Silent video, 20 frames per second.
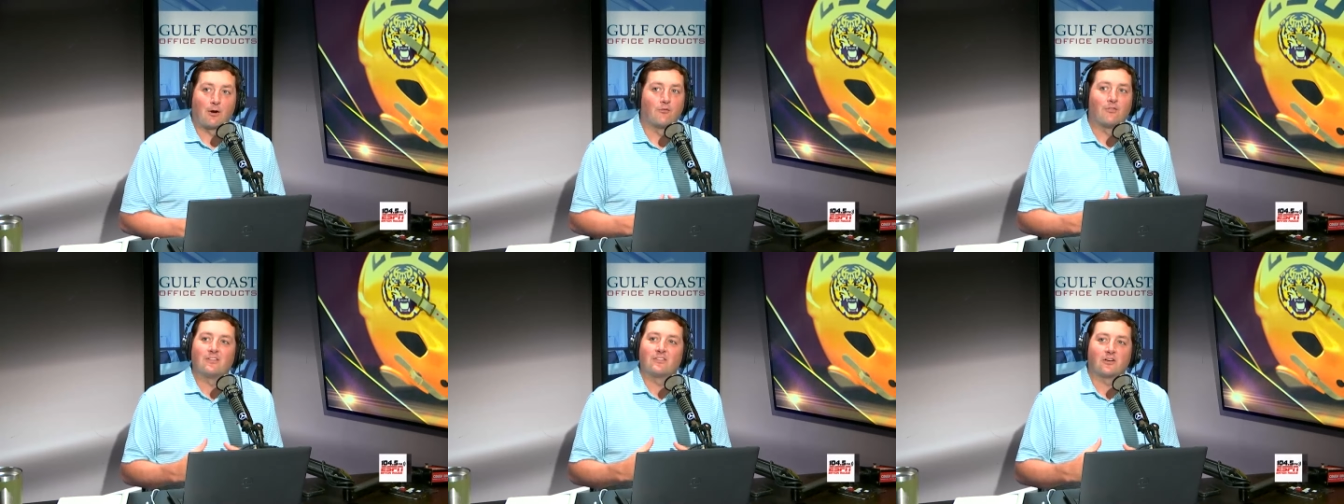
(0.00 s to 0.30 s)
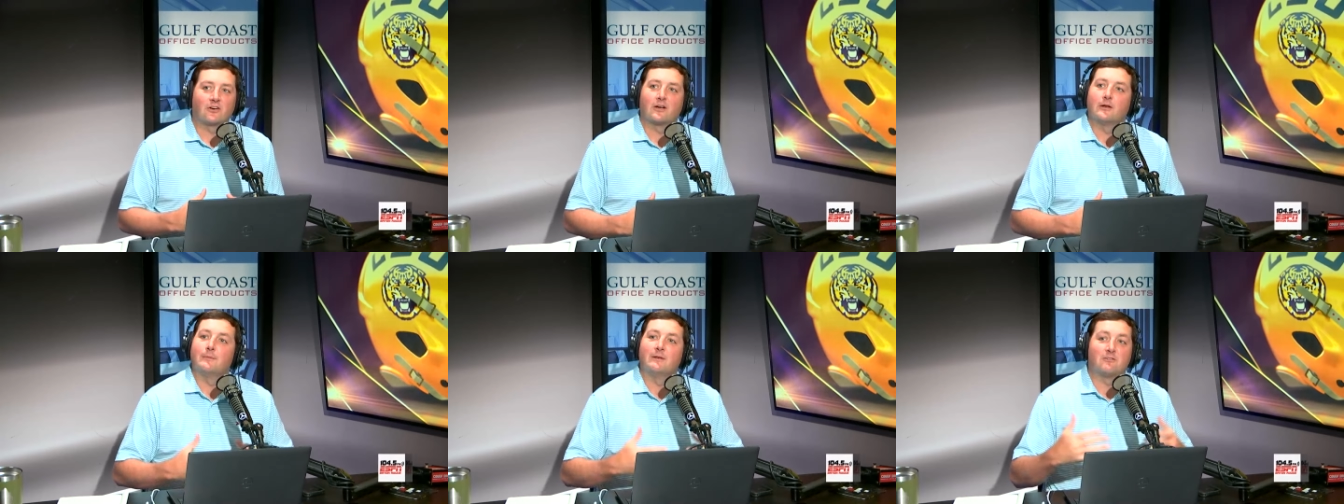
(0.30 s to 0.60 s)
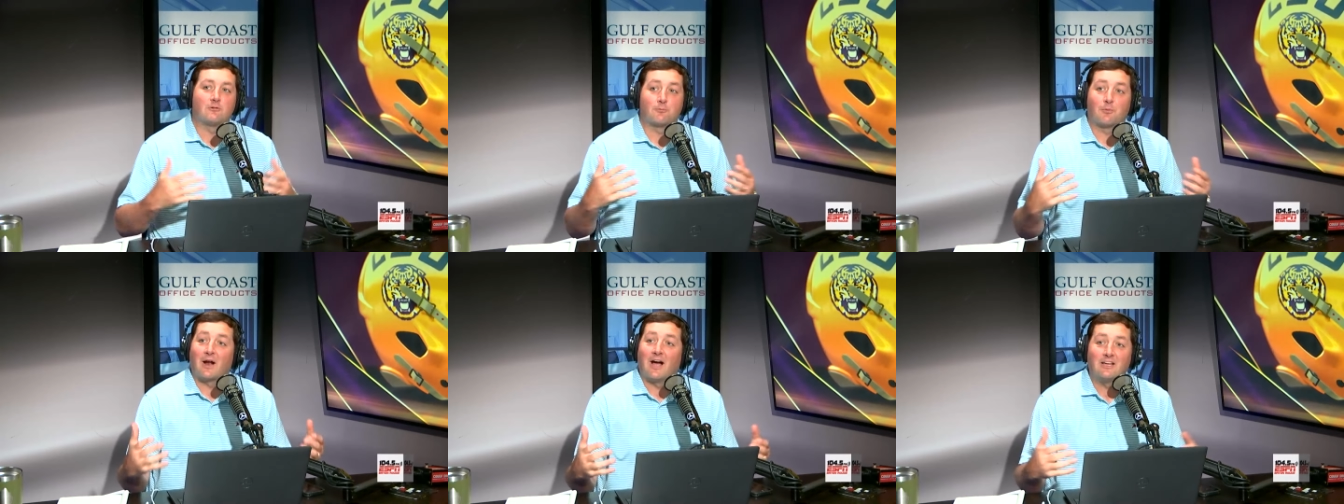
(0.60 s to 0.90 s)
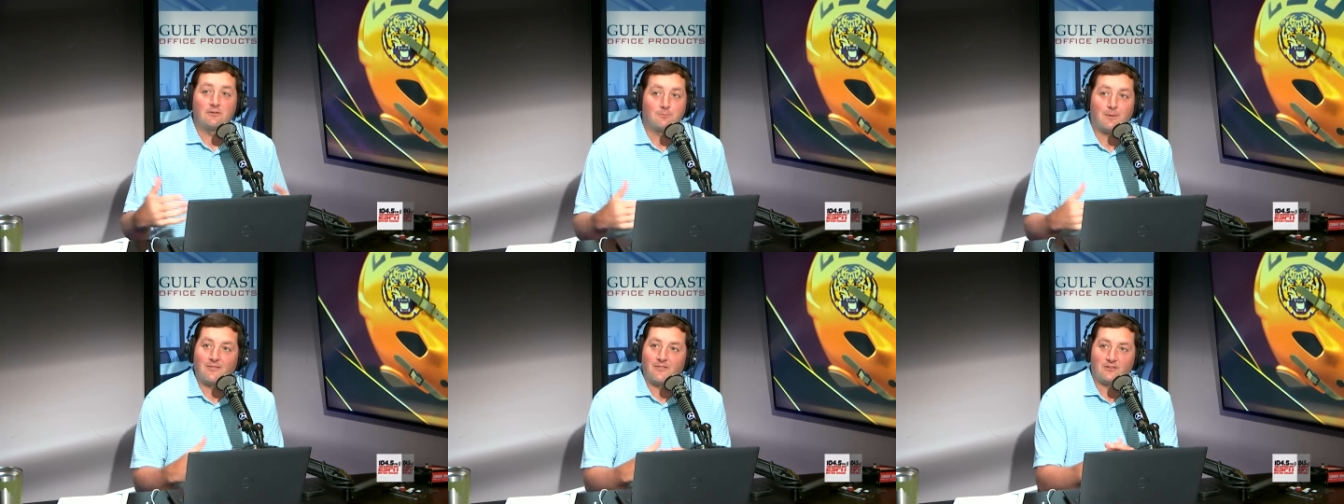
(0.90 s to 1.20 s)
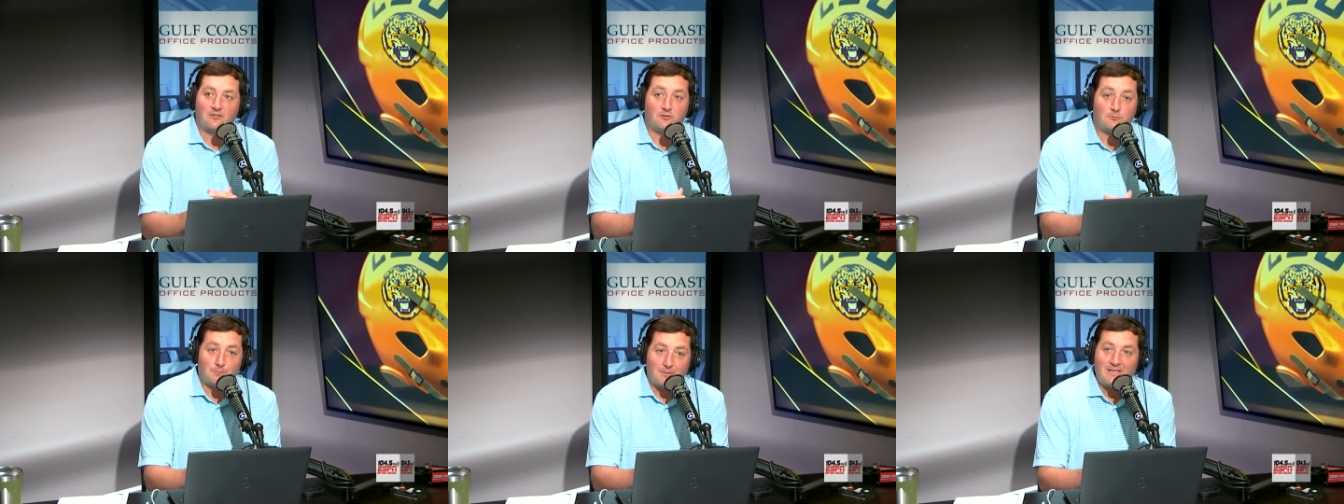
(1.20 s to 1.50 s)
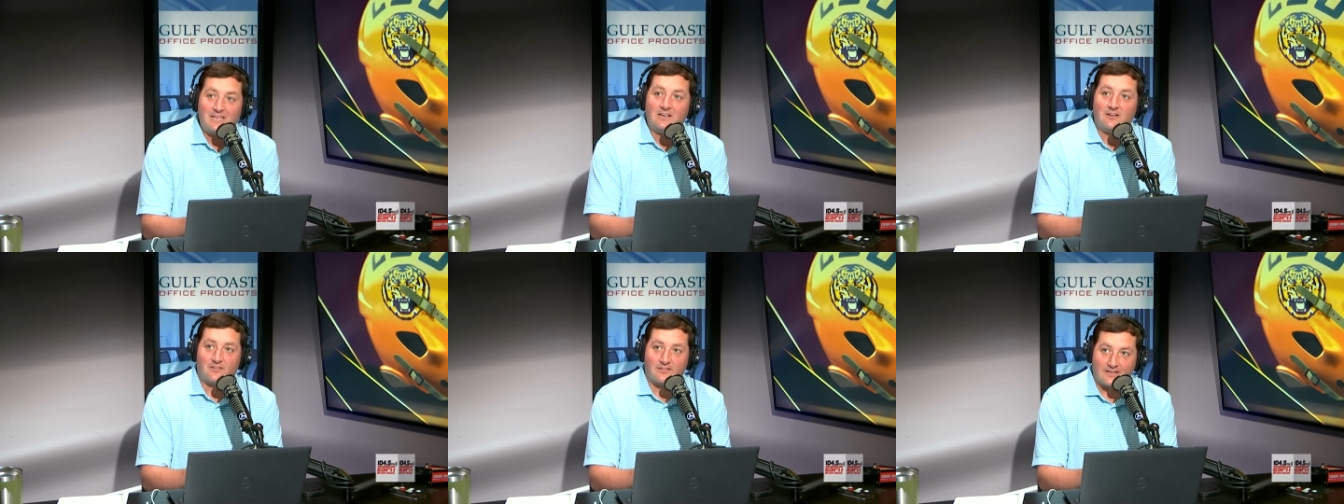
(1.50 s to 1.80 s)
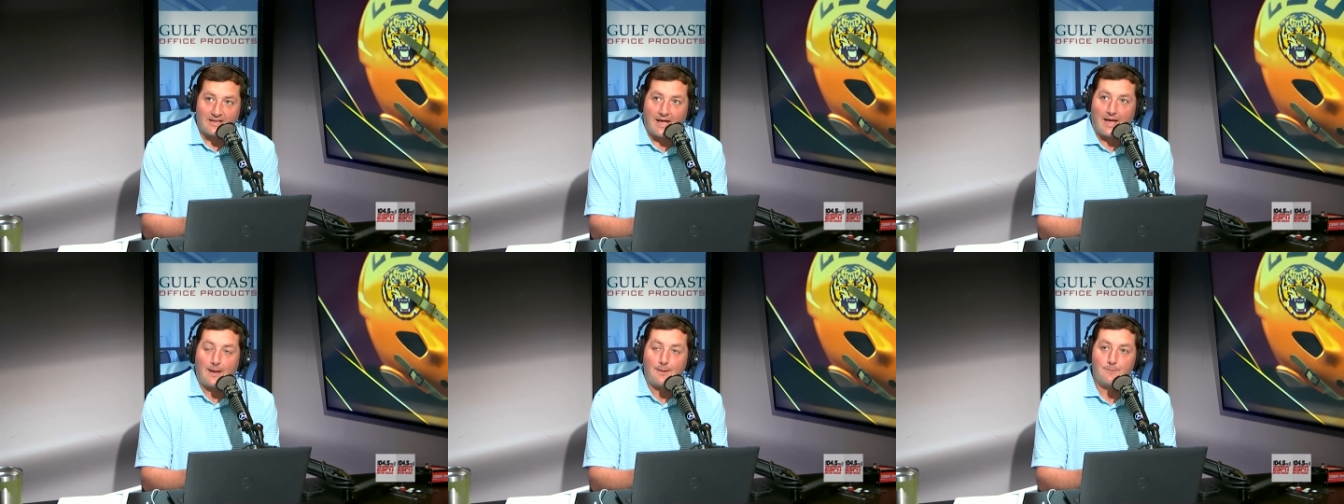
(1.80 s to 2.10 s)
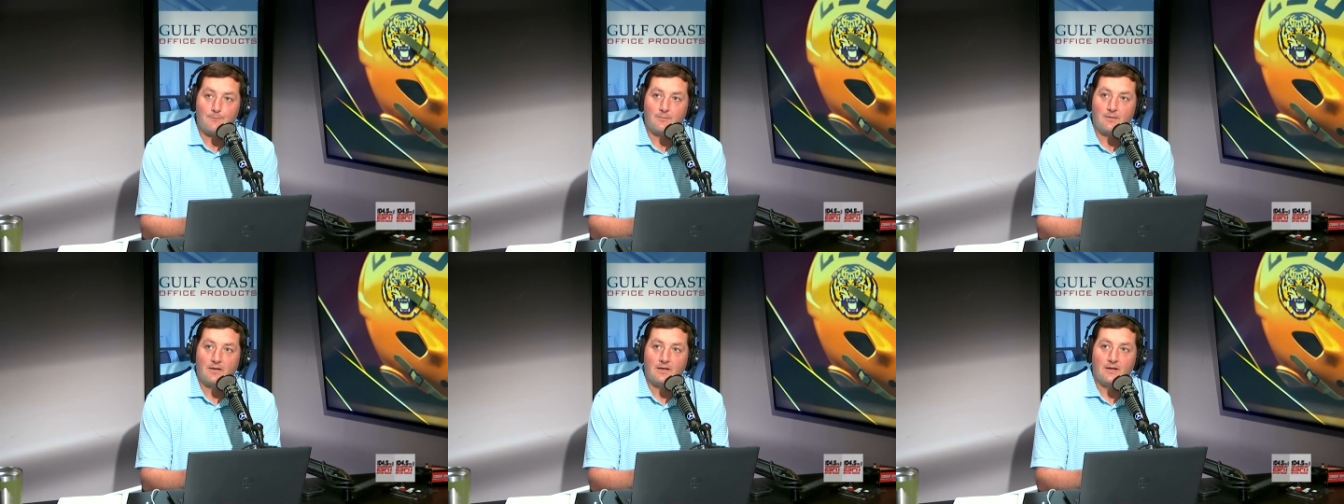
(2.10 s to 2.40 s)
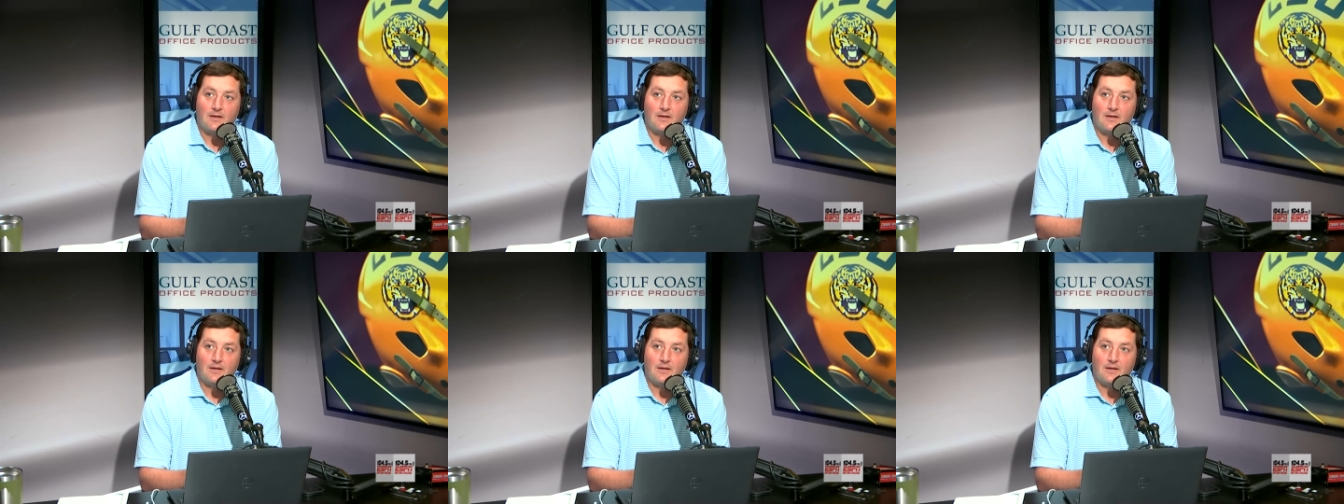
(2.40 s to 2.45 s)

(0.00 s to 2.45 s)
I don't think they're going to be surprised by the speed of the game.